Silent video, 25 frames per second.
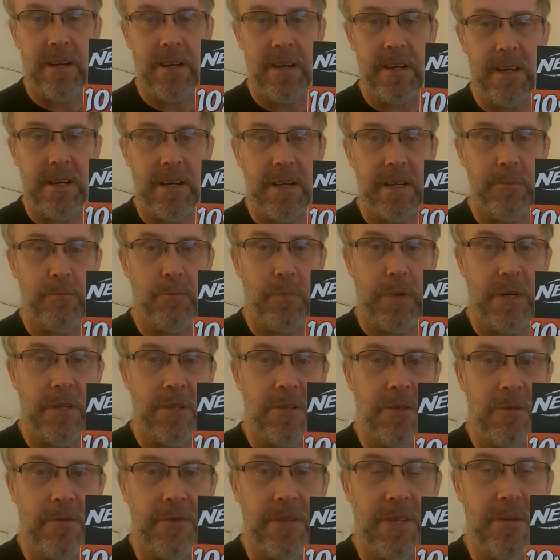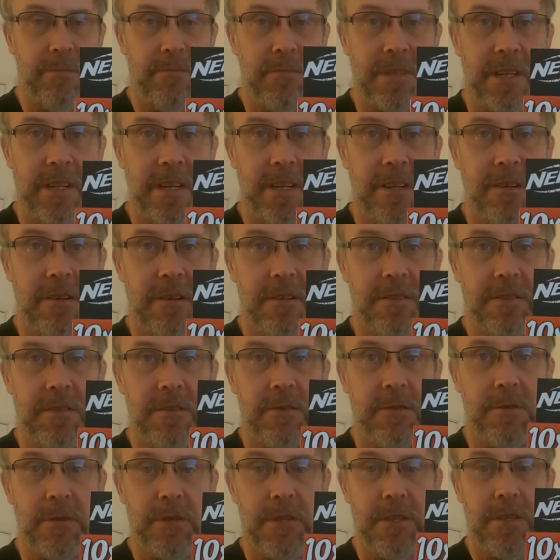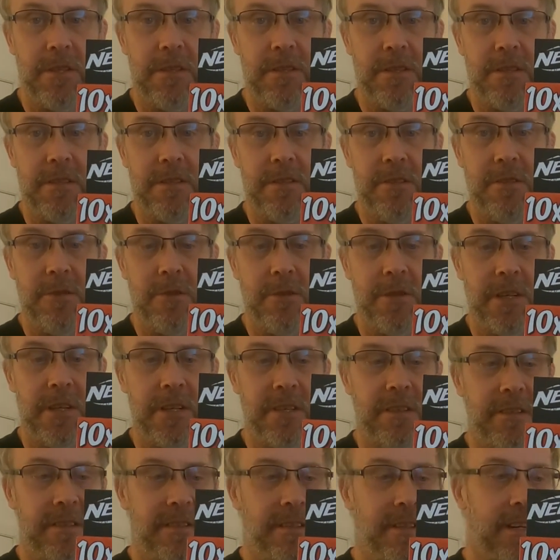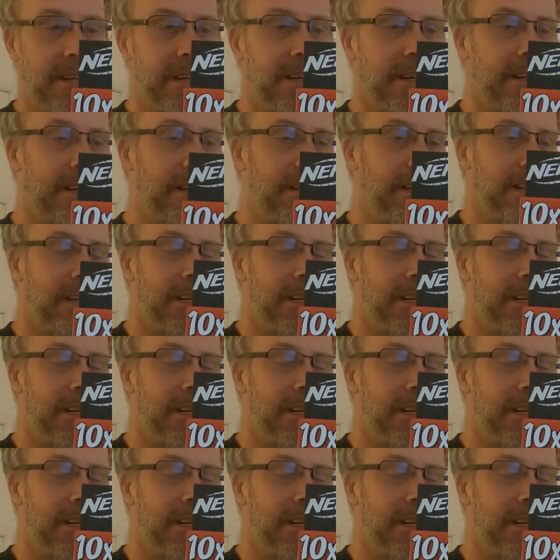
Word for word: I bundled them together so you'll get uh,